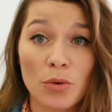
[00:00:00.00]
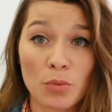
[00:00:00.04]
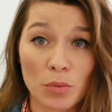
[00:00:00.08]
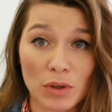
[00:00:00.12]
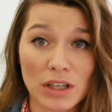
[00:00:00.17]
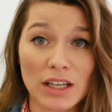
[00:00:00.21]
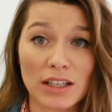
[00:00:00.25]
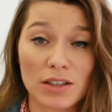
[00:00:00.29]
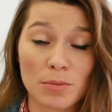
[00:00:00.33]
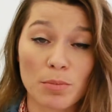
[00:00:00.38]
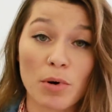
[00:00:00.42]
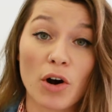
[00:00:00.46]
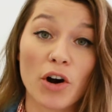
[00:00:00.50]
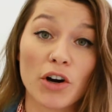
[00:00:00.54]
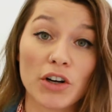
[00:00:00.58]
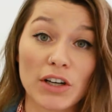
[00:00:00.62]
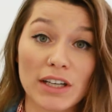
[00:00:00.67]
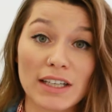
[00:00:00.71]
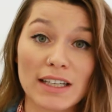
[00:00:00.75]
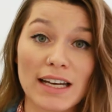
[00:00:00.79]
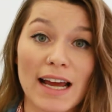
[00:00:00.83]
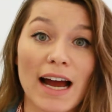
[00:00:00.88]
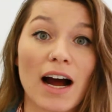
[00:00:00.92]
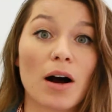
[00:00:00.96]
we need to part
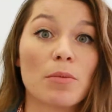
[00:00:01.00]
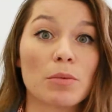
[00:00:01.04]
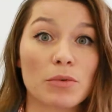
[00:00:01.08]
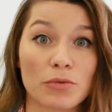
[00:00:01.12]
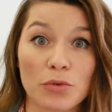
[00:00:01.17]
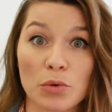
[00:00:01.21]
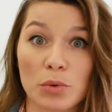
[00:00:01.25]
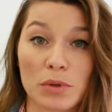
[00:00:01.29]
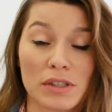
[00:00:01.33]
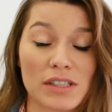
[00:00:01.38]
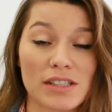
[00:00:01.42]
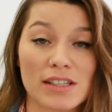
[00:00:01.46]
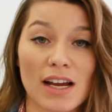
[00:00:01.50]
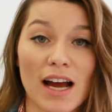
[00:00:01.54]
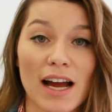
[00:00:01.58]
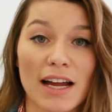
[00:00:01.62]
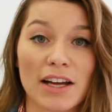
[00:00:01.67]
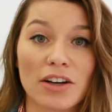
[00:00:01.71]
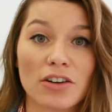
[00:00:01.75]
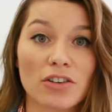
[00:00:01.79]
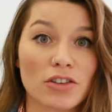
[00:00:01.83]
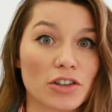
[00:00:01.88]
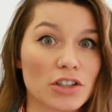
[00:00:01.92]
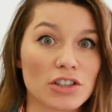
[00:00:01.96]
it now before we
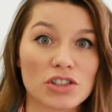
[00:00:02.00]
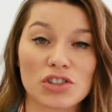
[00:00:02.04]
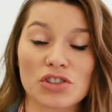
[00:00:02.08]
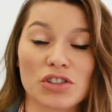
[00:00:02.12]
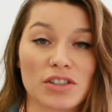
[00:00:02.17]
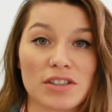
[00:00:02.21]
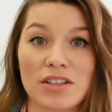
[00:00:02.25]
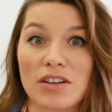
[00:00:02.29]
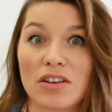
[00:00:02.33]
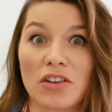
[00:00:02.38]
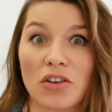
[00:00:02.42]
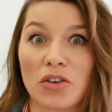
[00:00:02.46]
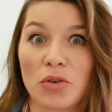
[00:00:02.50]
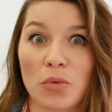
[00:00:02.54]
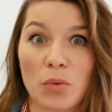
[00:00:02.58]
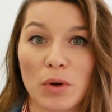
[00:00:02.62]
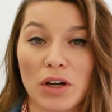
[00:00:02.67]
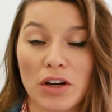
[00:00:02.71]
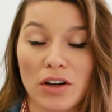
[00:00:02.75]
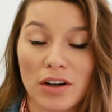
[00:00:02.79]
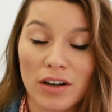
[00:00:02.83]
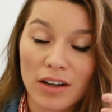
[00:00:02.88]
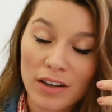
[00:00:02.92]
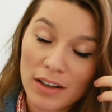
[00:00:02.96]
style or it's just gonna look
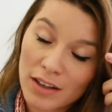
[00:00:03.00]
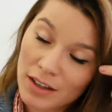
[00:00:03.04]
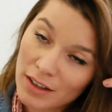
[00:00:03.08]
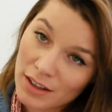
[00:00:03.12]
weird.